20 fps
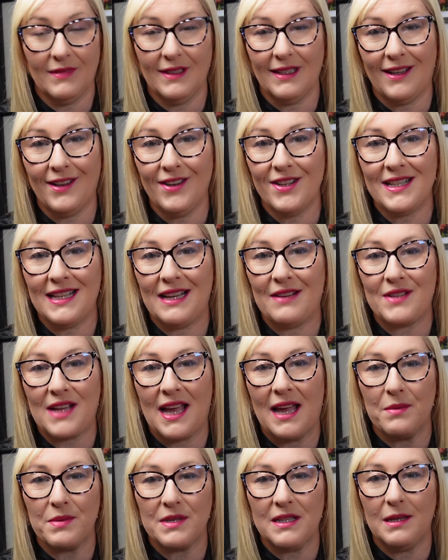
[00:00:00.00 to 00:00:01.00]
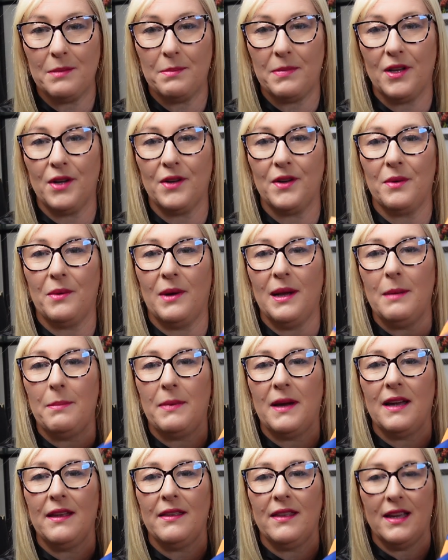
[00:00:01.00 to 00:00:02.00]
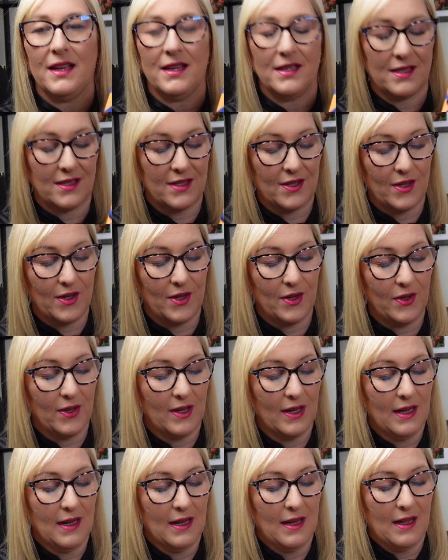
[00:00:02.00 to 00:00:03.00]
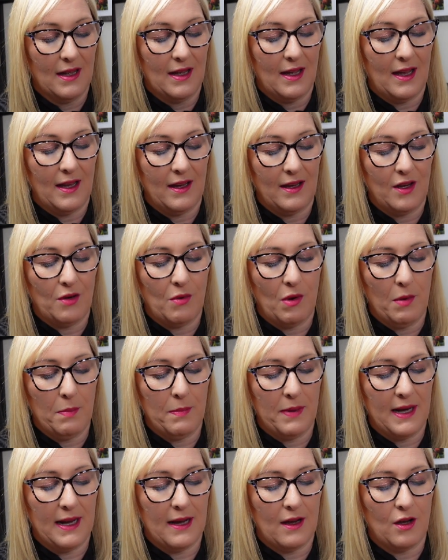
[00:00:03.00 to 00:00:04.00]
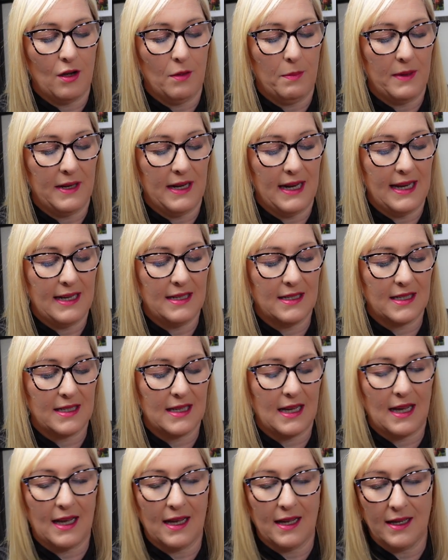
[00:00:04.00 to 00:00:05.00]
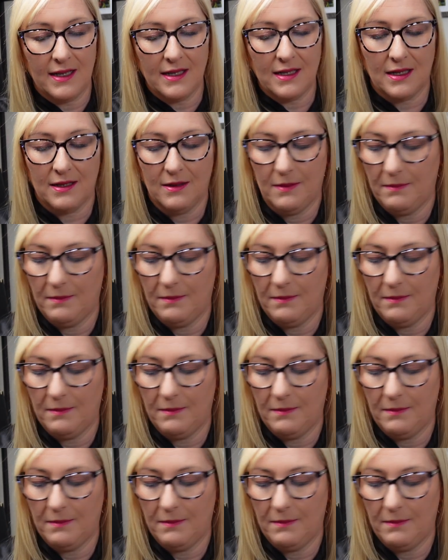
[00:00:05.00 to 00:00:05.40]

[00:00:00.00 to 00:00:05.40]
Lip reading: was absolutely blown away by this. So you open it up, and inside